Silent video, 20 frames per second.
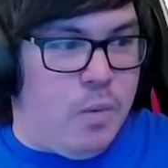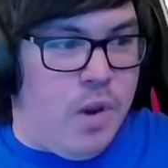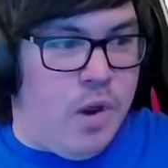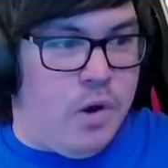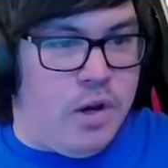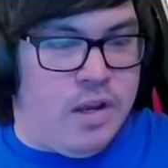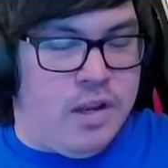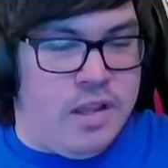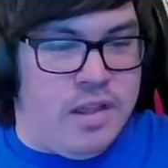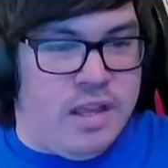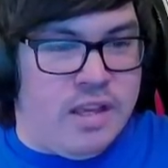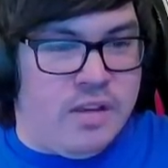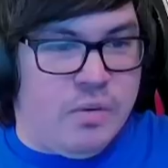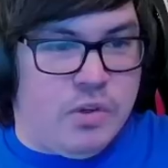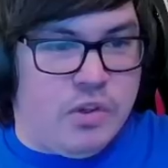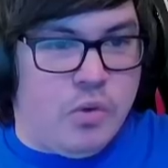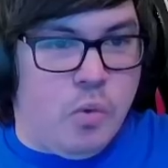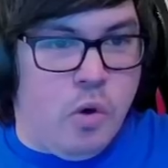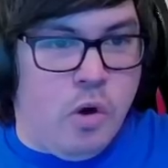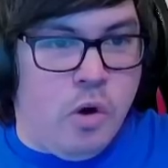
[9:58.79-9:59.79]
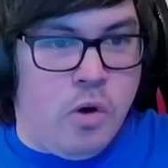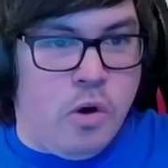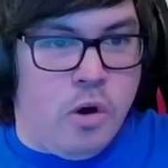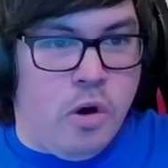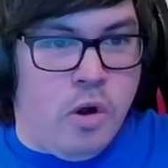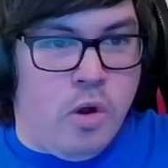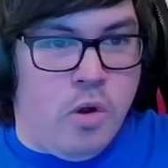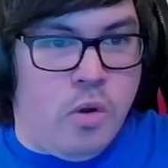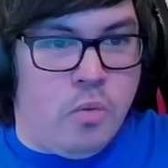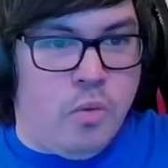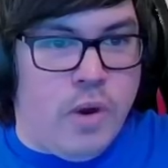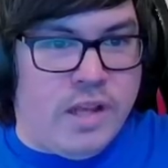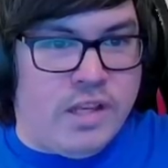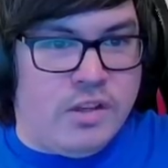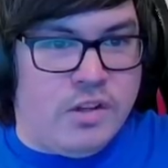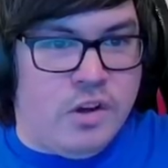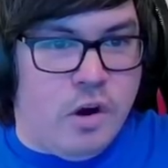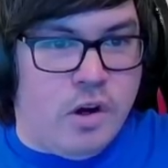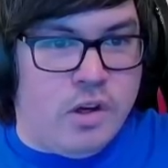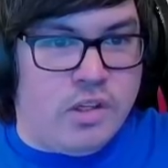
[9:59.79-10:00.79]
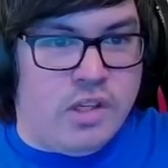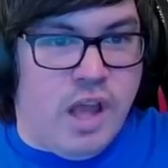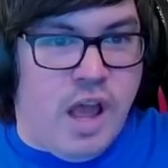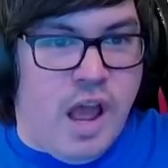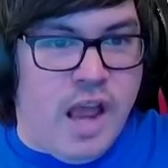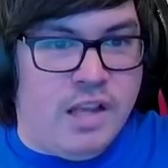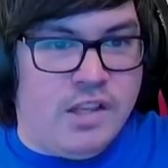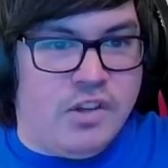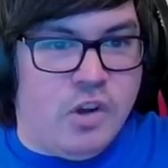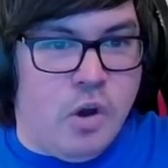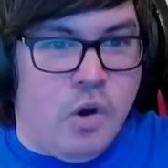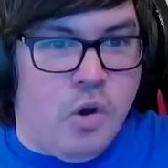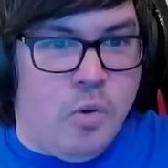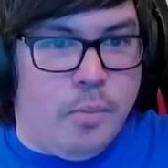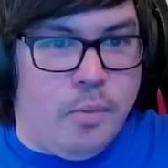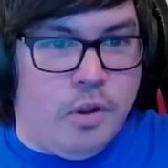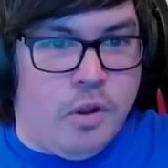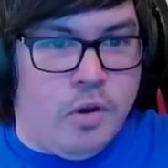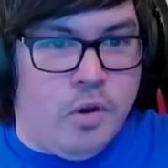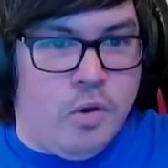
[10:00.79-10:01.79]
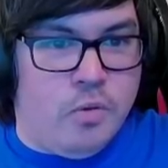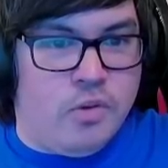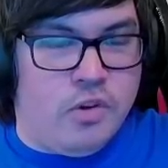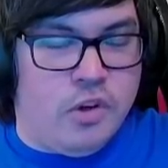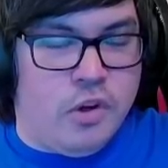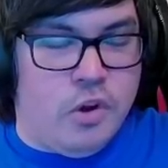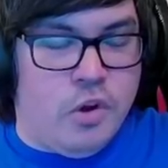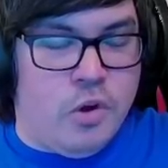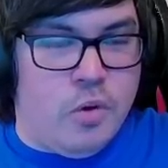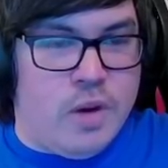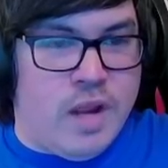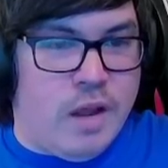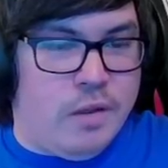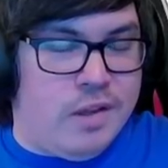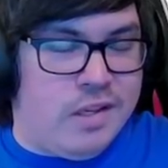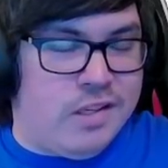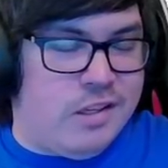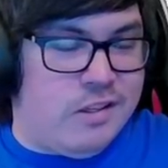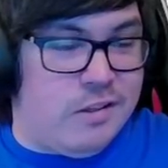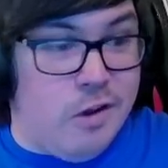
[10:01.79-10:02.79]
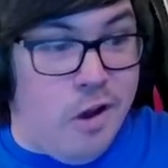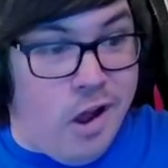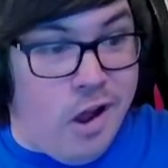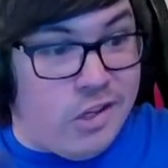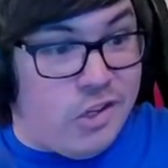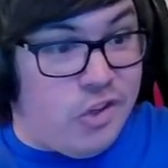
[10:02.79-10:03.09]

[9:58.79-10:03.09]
We already did this with Squirrel Girl, Red Stars, ISO, Blue, 2. Now this is not